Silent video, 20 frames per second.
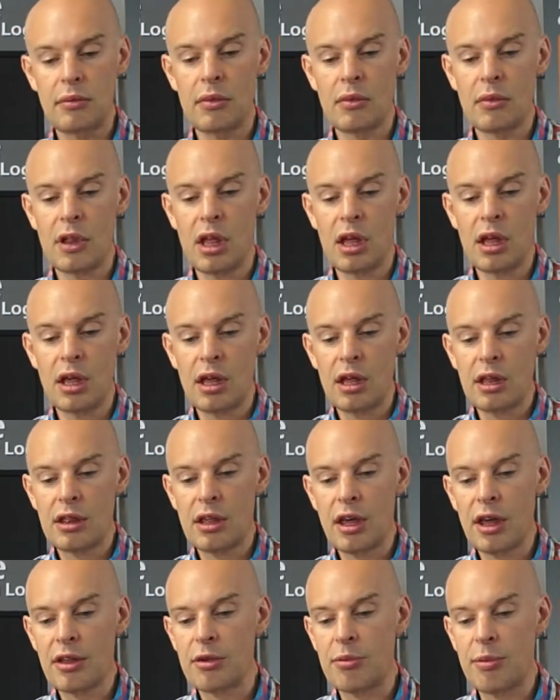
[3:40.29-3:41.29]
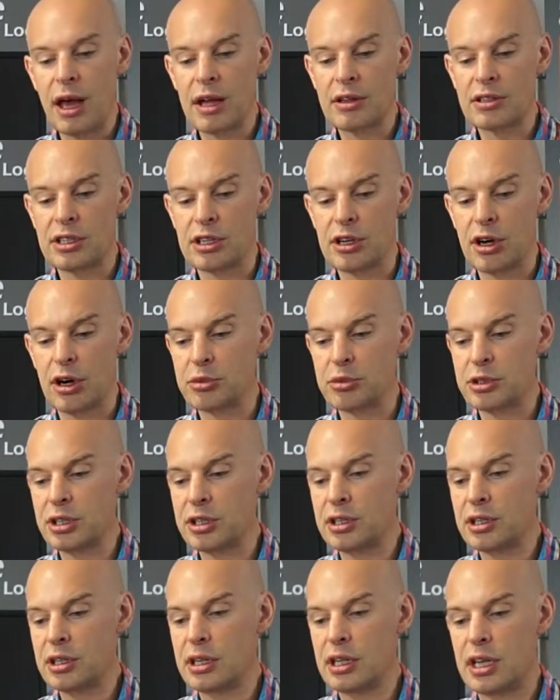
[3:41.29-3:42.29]
The other mounting
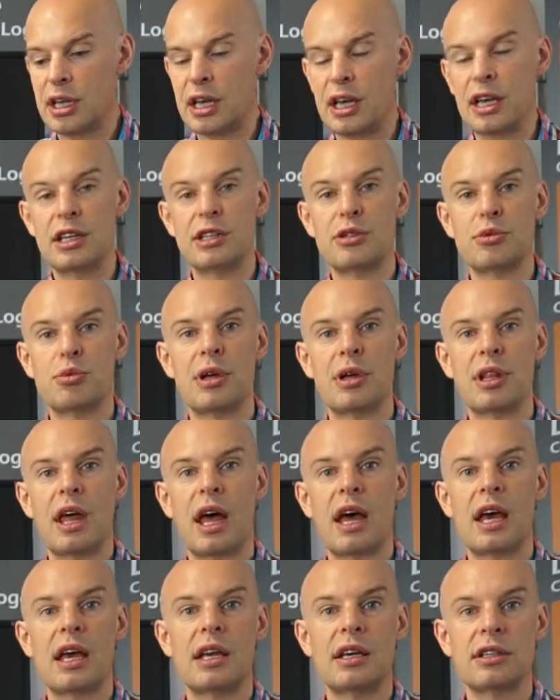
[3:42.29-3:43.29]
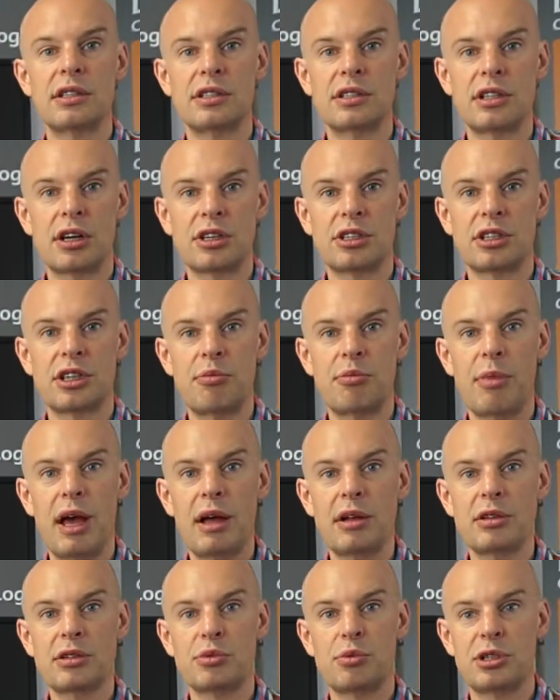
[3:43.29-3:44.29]
option is with a suction
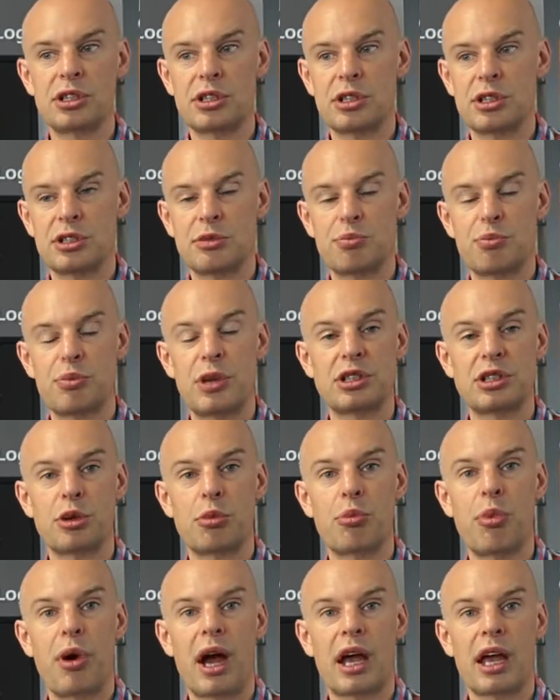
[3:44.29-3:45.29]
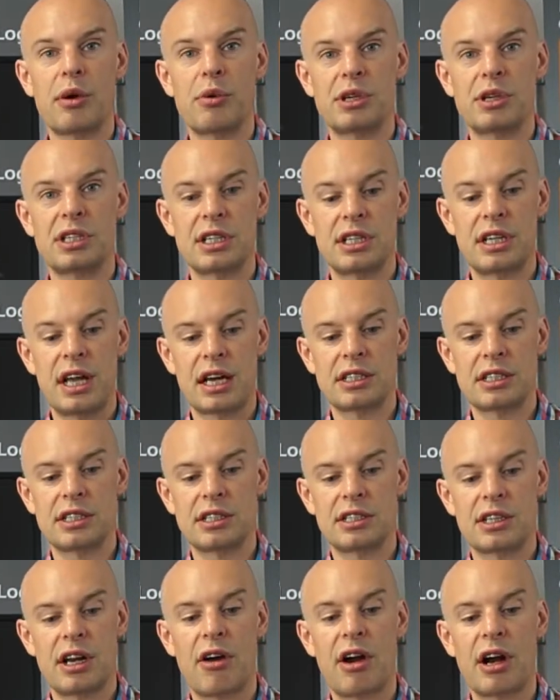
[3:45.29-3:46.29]
mount, which is a special bracket which
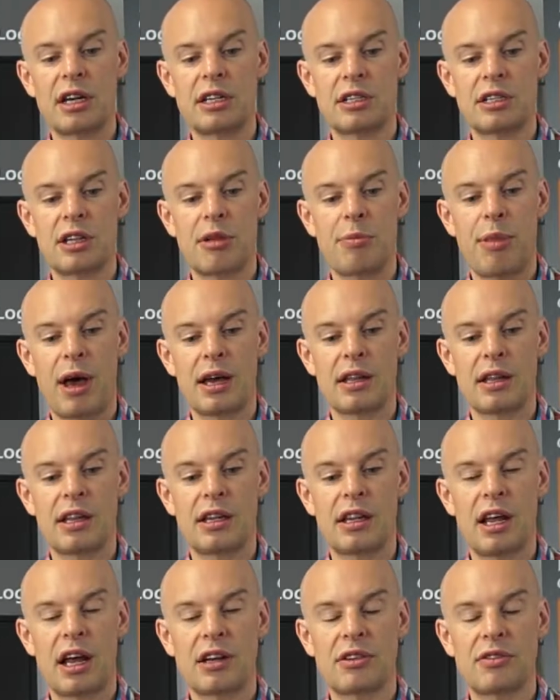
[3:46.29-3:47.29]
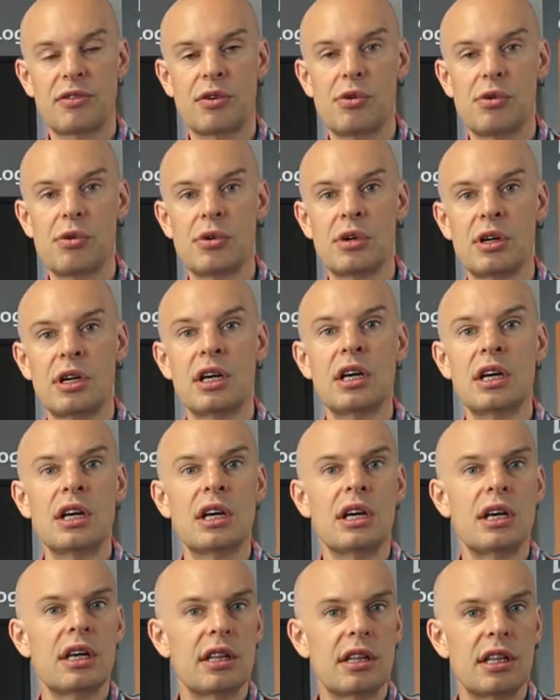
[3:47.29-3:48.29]
attaches directly to the back of the DASH4.
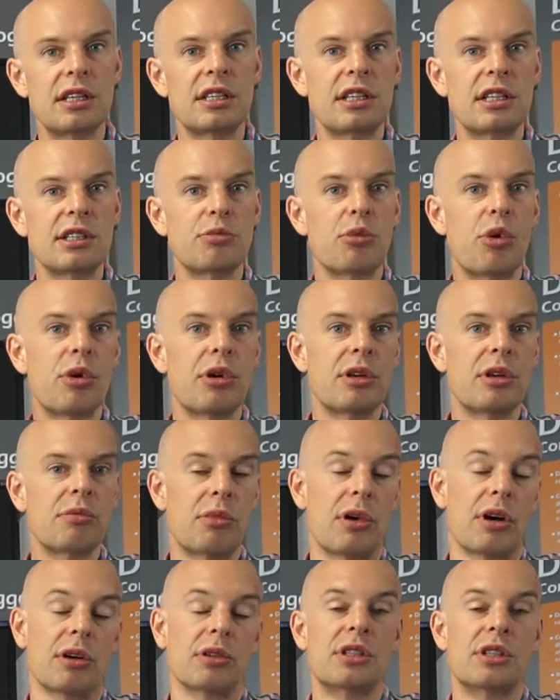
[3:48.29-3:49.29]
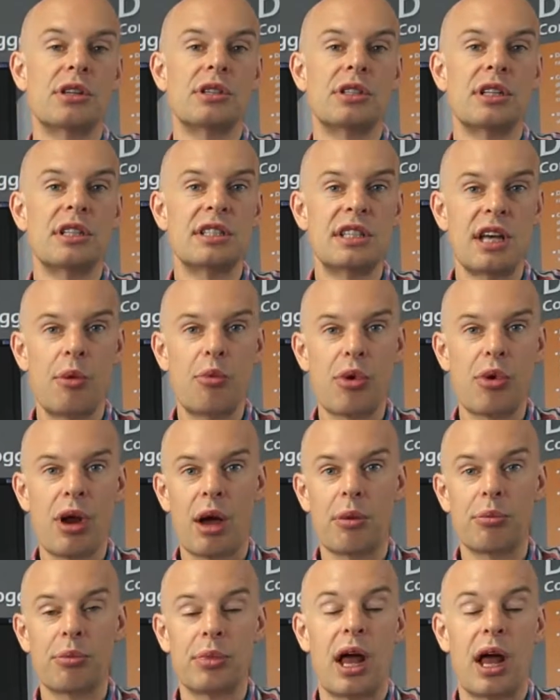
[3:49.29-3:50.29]
This is more, well, it's used in
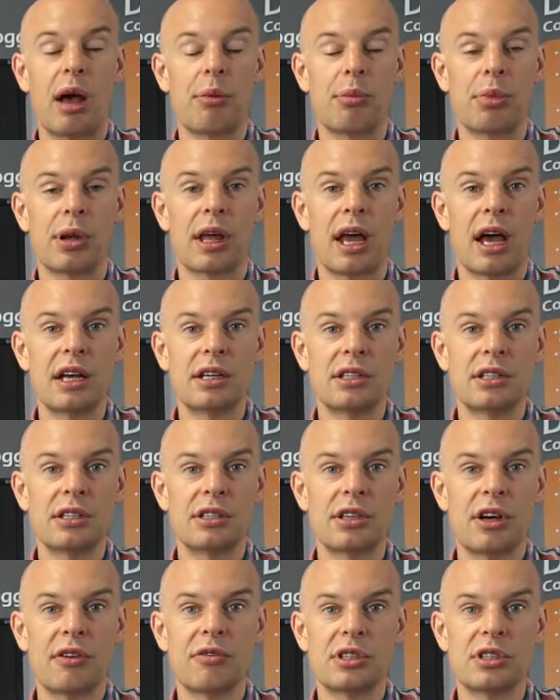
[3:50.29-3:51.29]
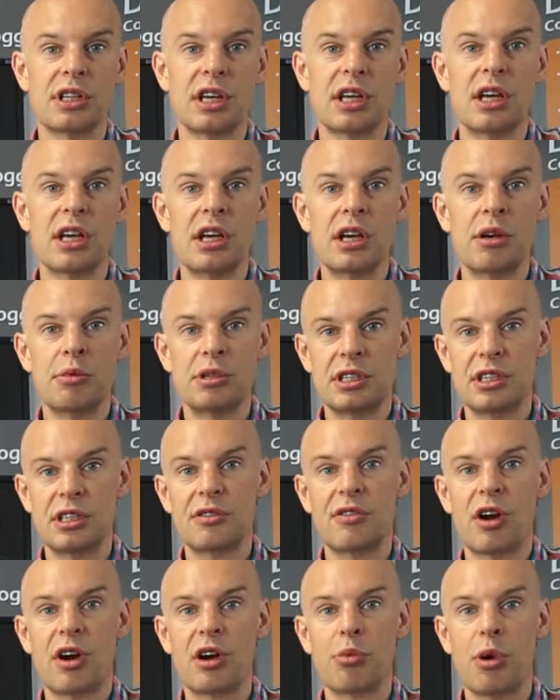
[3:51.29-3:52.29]
temporary applications, obviously. This is
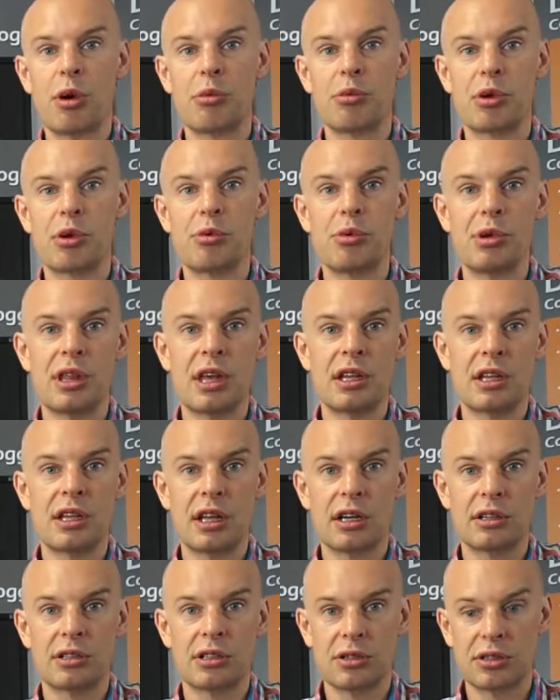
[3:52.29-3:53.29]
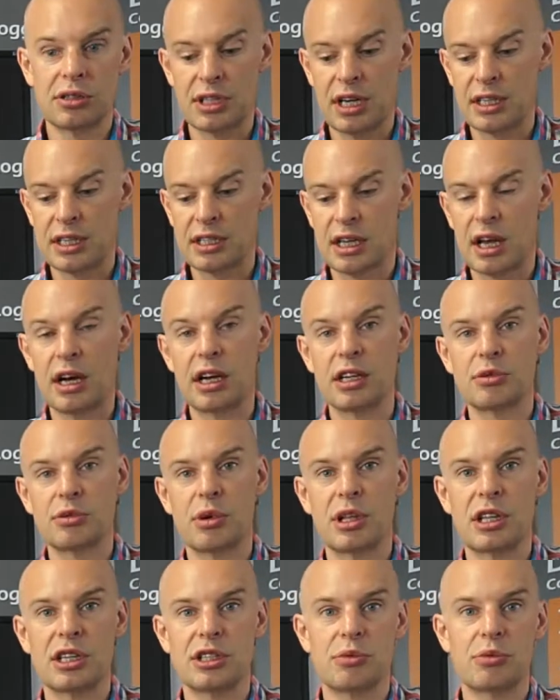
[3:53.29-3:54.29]
very popular with the industrial test guys,
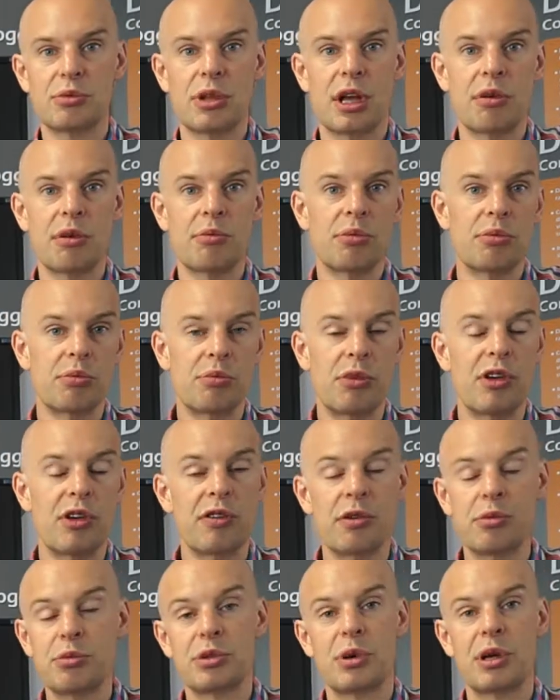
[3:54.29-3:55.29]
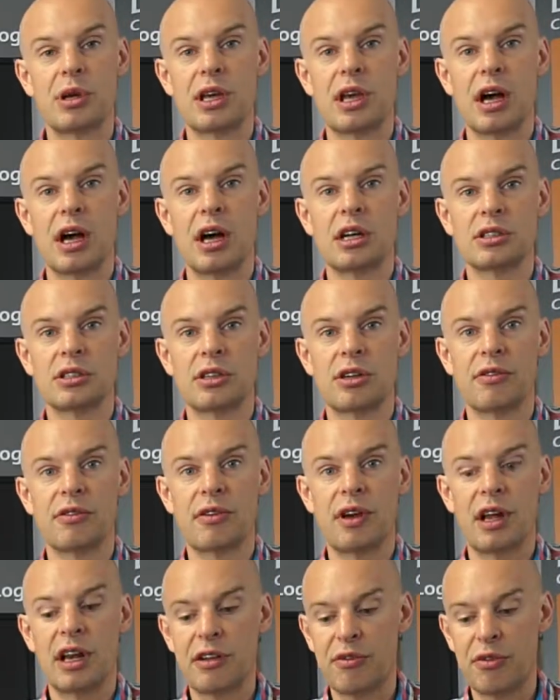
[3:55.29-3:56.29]
where they're moving between cars on a
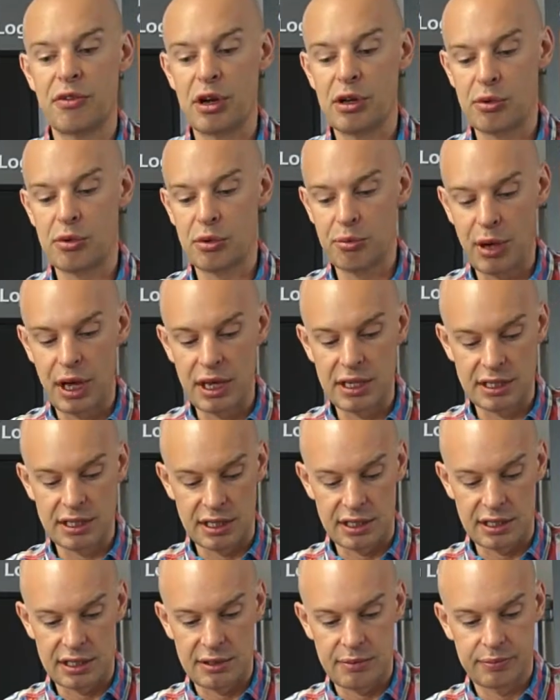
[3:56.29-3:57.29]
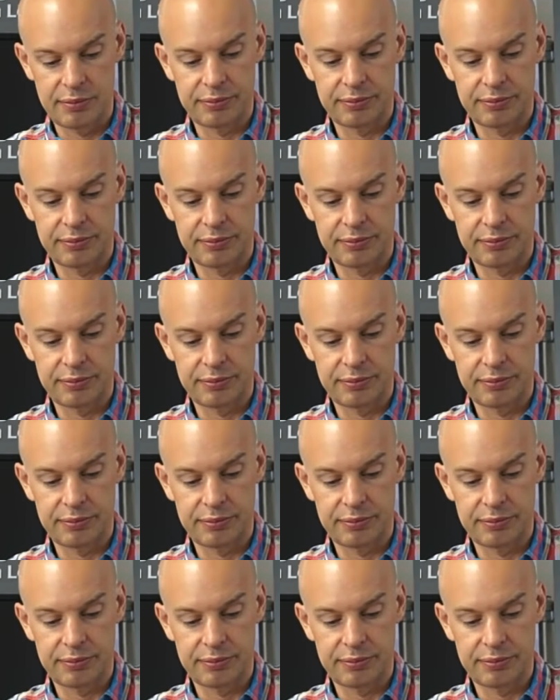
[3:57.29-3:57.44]
fairly frequent basis.